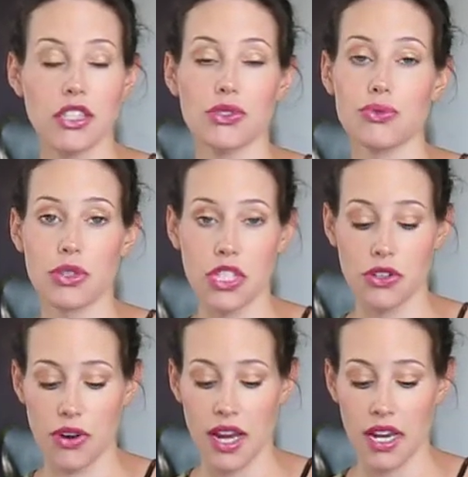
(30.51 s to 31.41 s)
He's really
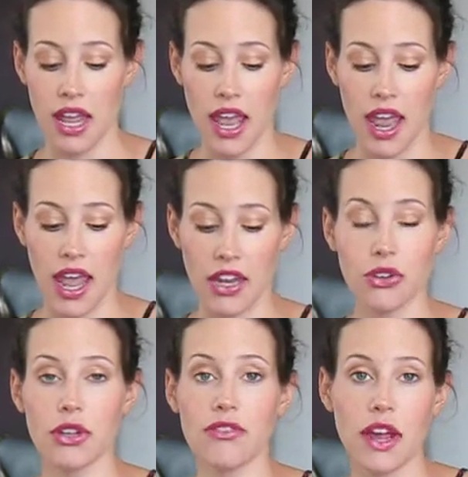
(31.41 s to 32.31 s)
great, and
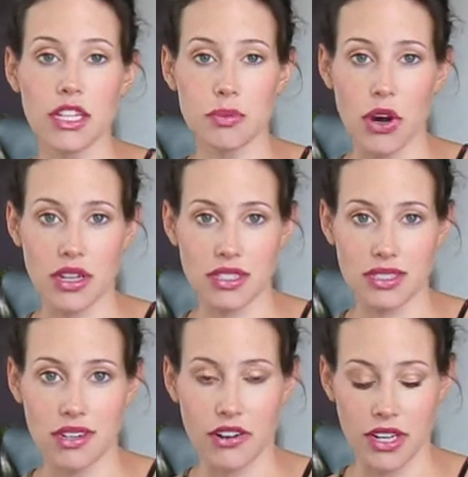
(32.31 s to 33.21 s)
you can find his products
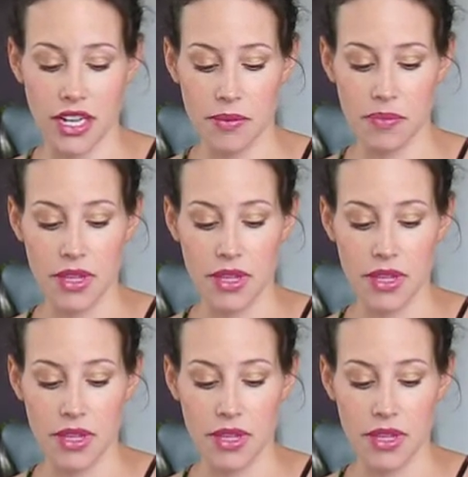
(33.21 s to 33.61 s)
at Target.